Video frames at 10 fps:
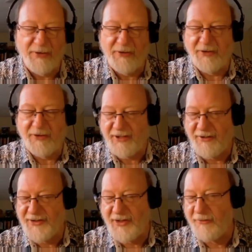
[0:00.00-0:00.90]
and
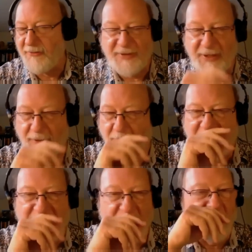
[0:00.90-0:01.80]
also my own
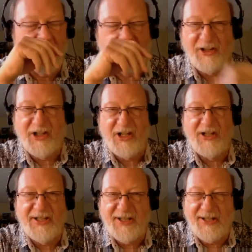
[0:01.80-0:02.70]
impressions,
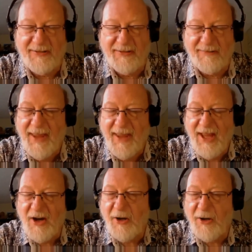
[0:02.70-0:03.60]

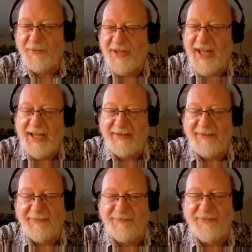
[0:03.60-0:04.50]
are that
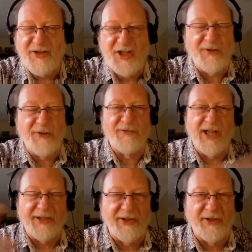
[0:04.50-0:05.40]
fungi are like
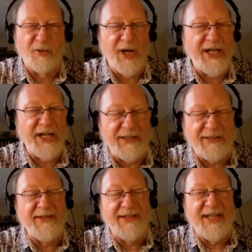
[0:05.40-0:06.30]
the great
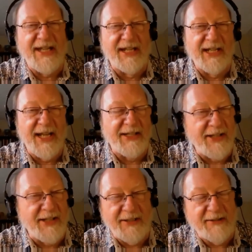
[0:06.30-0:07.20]
neglected
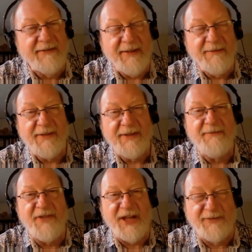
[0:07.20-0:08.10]

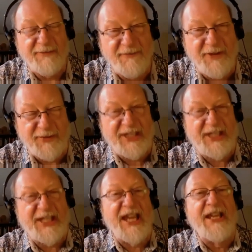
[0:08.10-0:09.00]
fifth
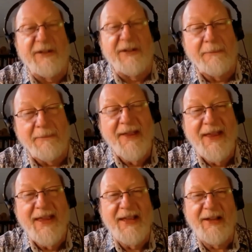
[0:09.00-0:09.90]
kingdom
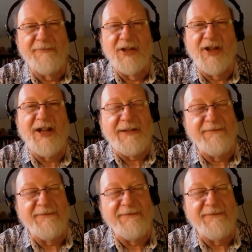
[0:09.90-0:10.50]
of life.